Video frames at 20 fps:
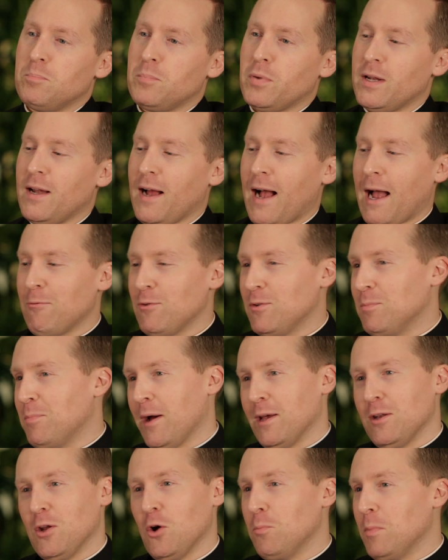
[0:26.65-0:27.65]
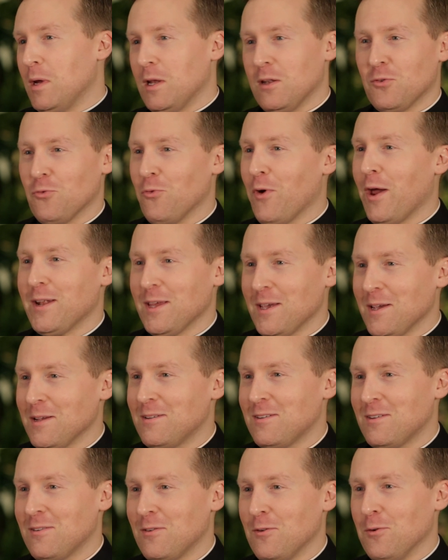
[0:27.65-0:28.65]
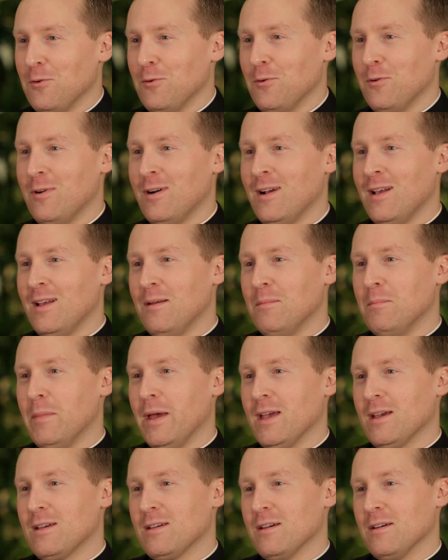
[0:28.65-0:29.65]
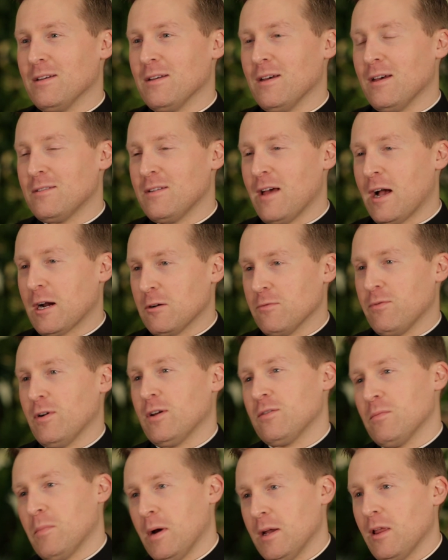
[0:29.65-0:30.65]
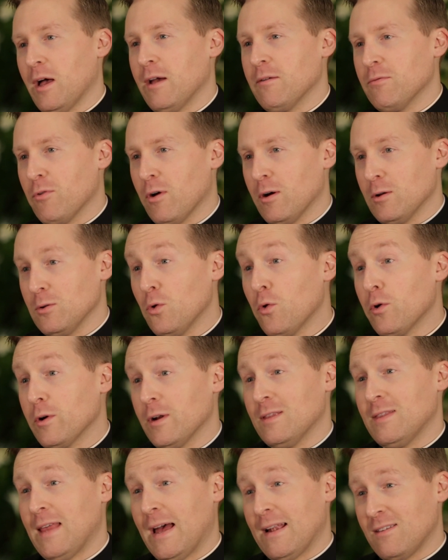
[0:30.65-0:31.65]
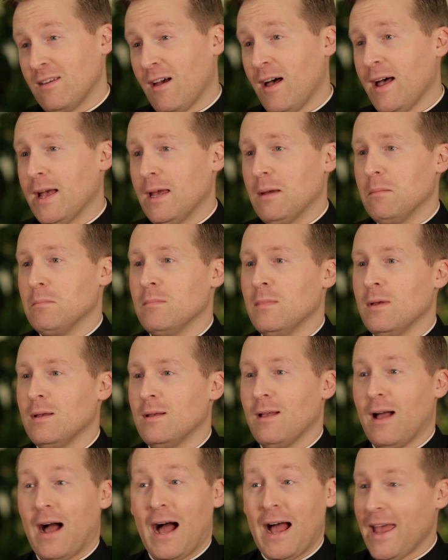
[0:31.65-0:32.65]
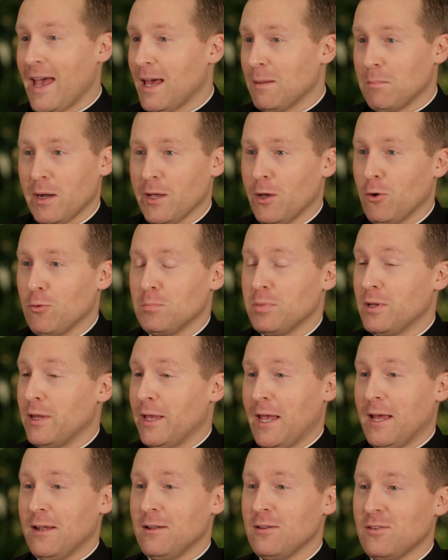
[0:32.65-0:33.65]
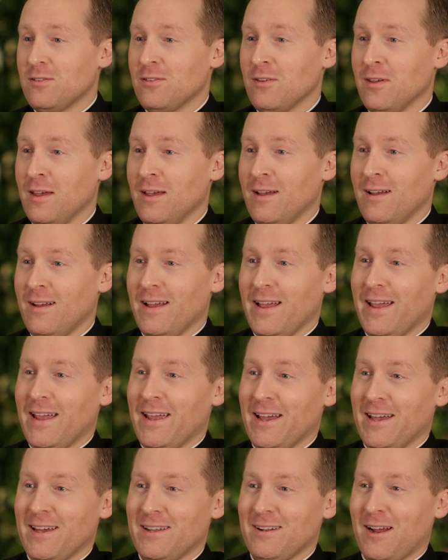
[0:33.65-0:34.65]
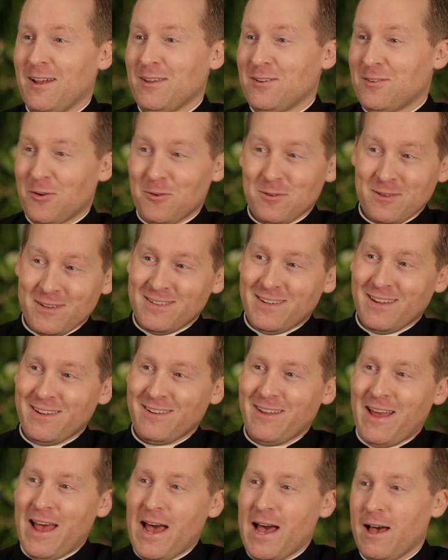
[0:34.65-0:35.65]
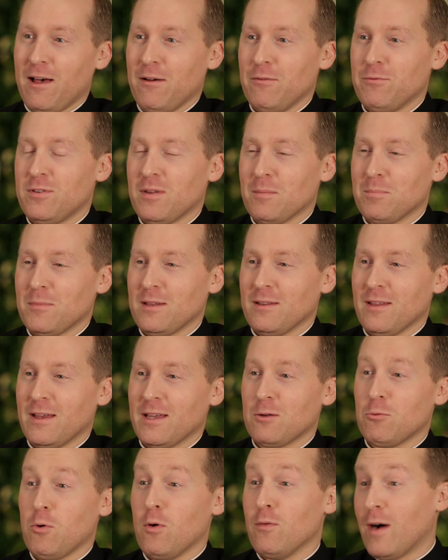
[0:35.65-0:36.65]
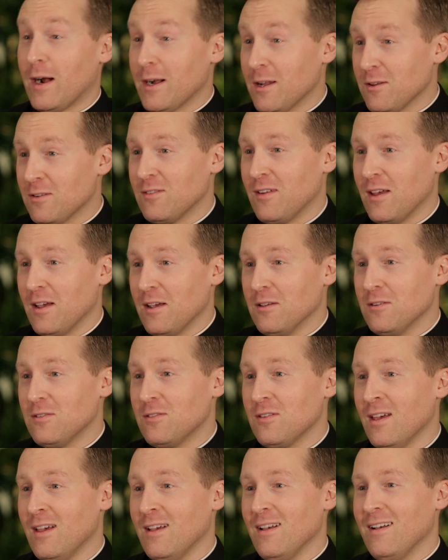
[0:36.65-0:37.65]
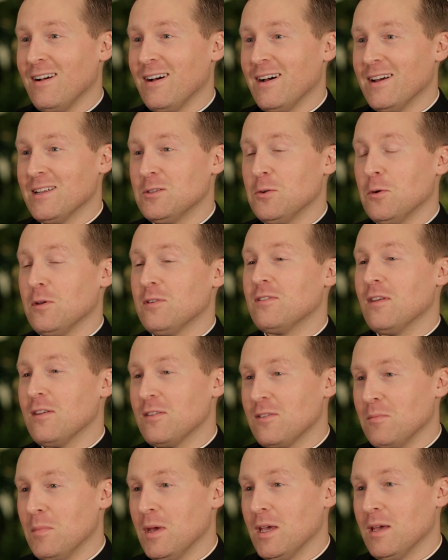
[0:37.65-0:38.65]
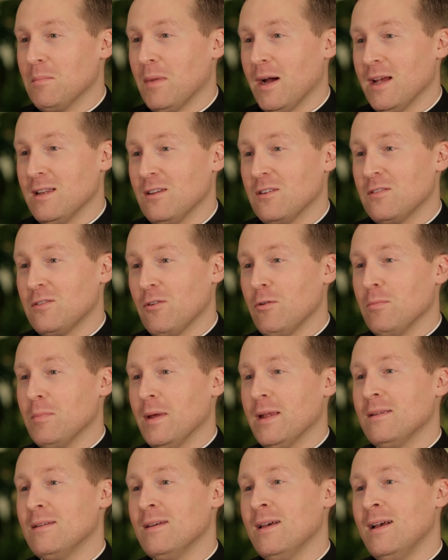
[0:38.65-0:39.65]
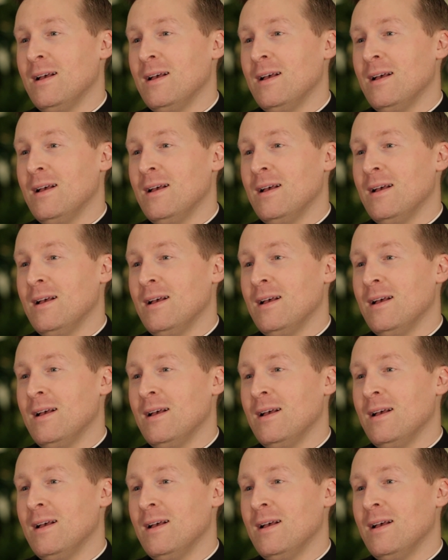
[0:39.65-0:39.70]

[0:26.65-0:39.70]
But I was by no means ready to make a sacrifice of my life for our Lord at that time. I had my own plans, and I certainly didn't have something like Quo Vadis days to assist me in my discernment.